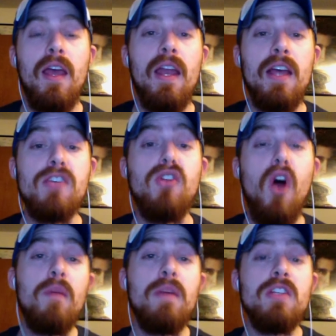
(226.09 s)
It has
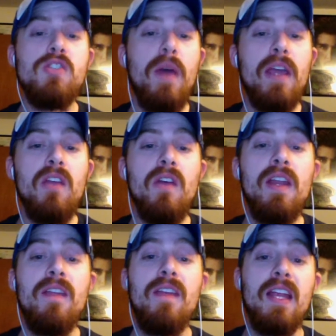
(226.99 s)
long been
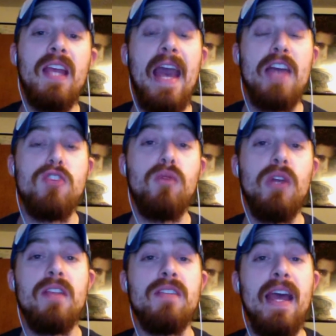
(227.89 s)
speculated that
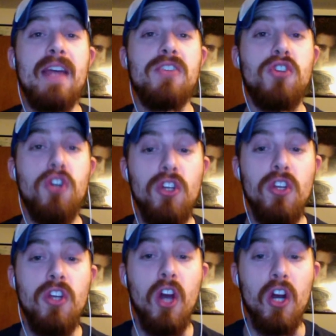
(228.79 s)
CacheBleed attacks could
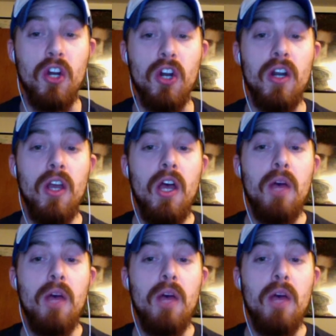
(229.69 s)
occur,